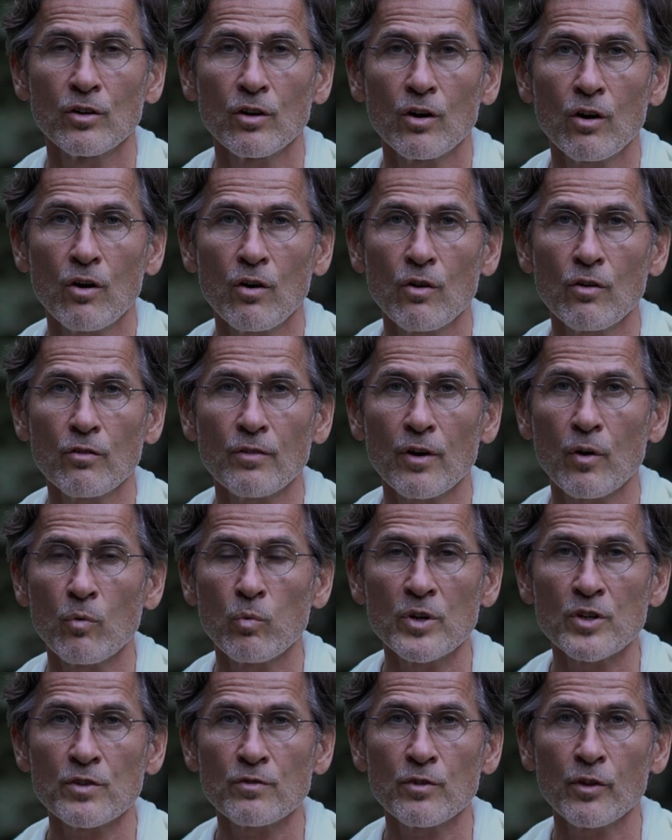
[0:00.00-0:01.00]
of a
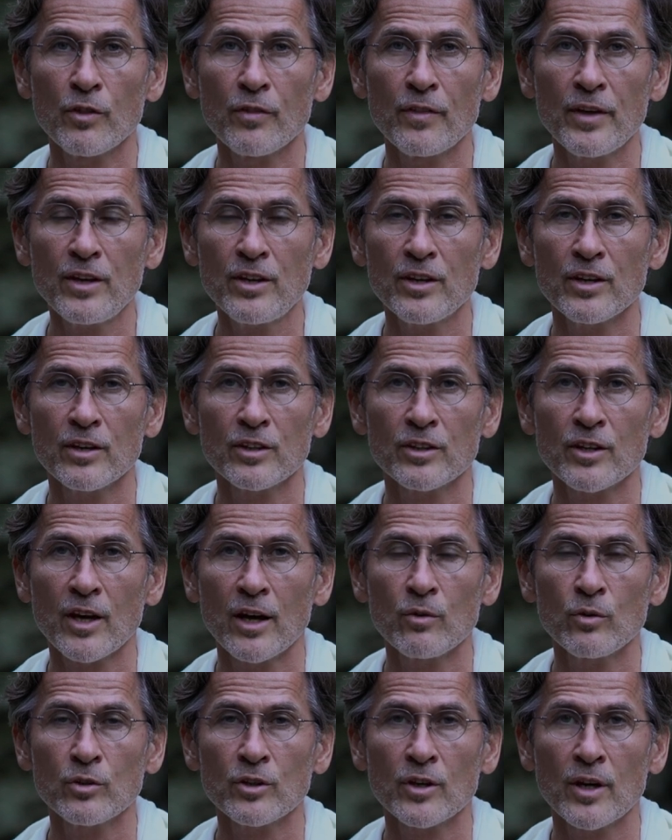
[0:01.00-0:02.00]
wishful thinking. It
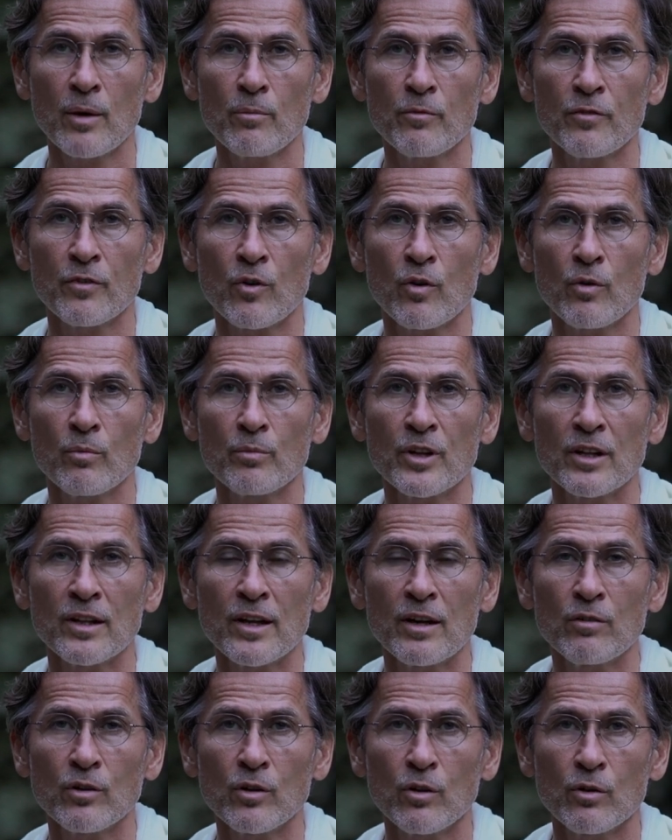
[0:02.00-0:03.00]
cannot come from the
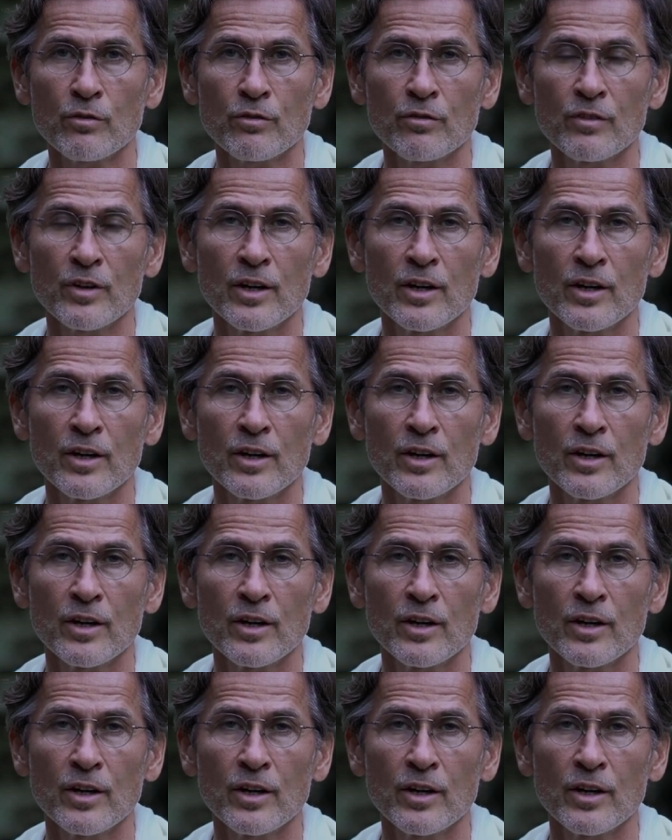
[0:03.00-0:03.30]
level of